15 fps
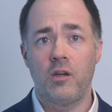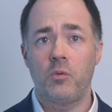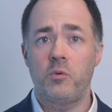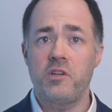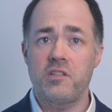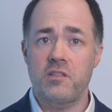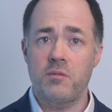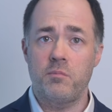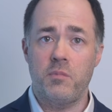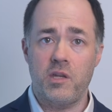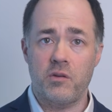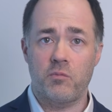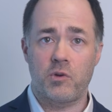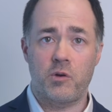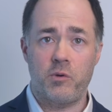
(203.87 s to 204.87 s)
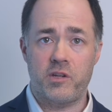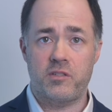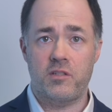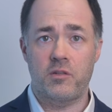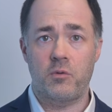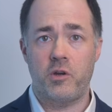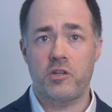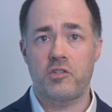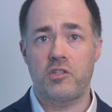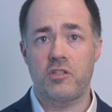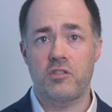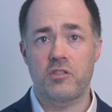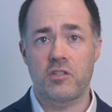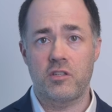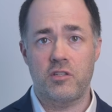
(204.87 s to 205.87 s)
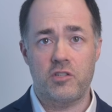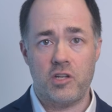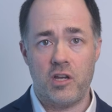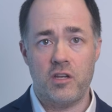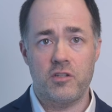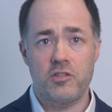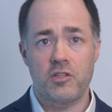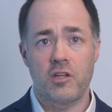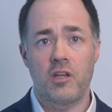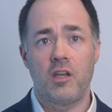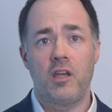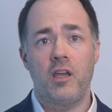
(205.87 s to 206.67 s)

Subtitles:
We submit requested questions to the judge,